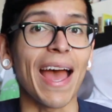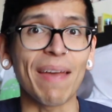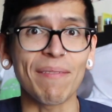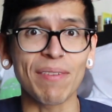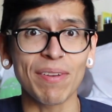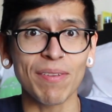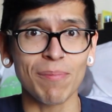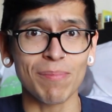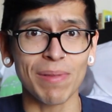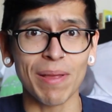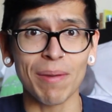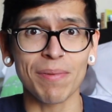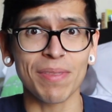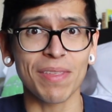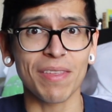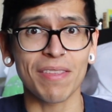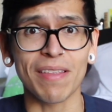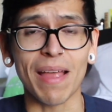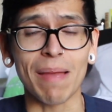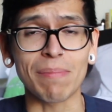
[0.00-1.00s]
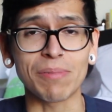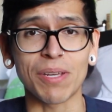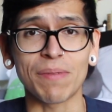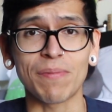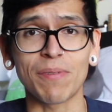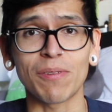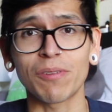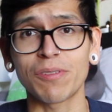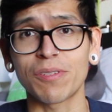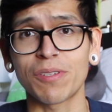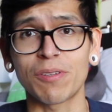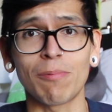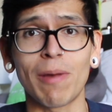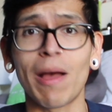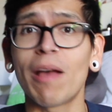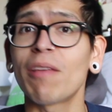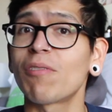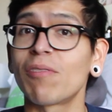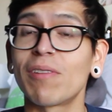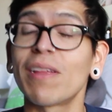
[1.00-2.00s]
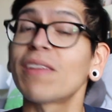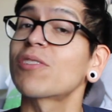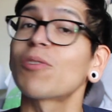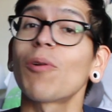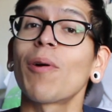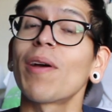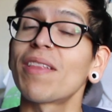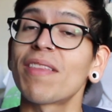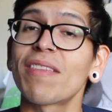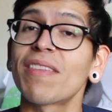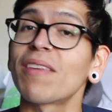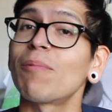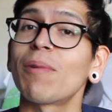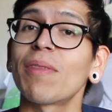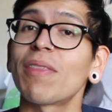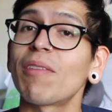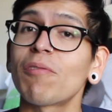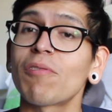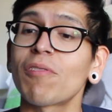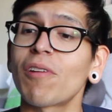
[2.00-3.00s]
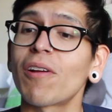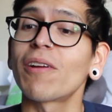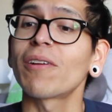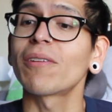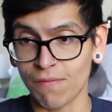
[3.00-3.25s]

I haven't even played with these Snapchat filters in a while, so let's go ahead and see what those are